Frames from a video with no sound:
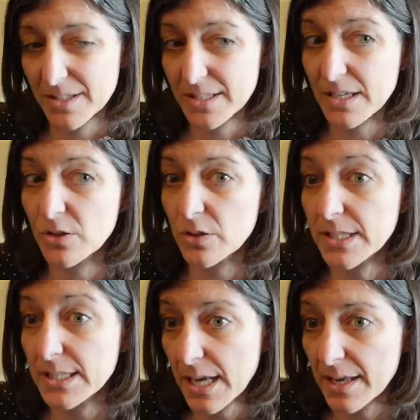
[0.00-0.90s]
signal
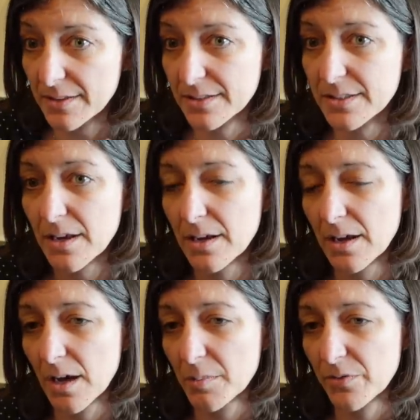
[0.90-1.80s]
it sends,
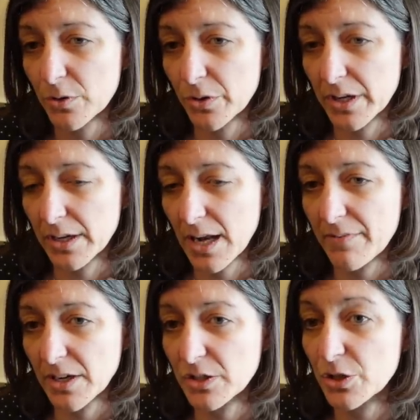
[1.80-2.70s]
if you're looking at
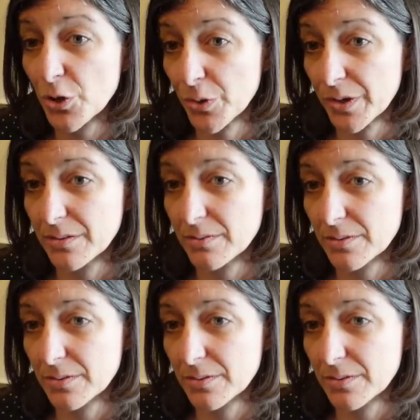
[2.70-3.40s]
having a deterrent,